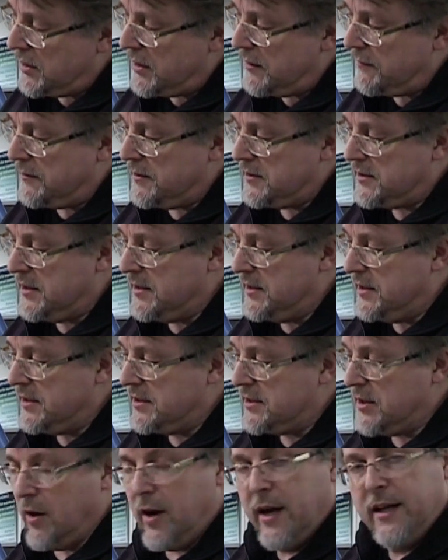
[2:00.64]
the difference in
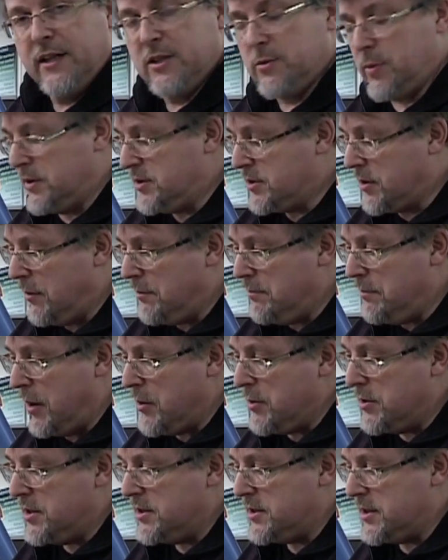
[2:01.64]
design, this one's got
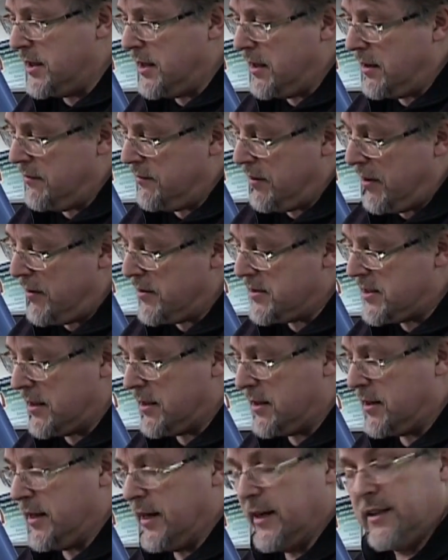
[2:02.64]
motors in it and various
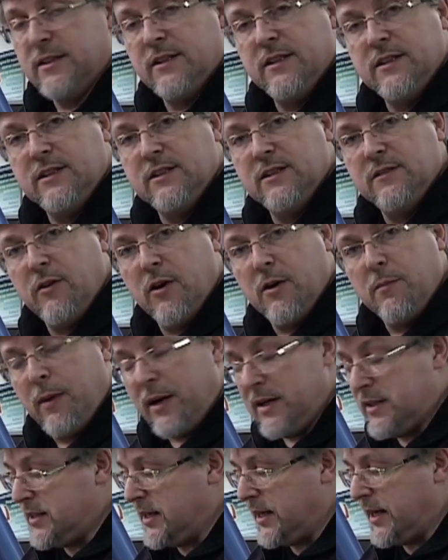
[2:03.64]
other things, and this is a very
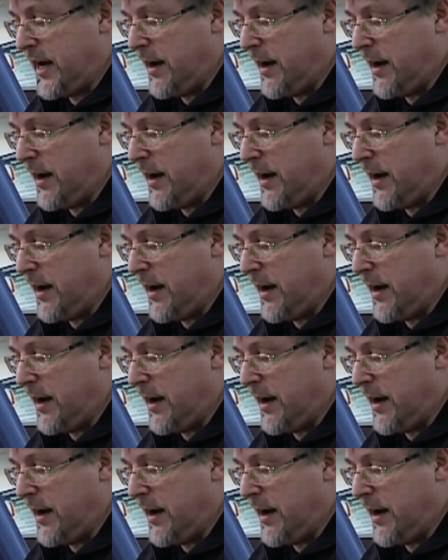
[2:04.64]
basic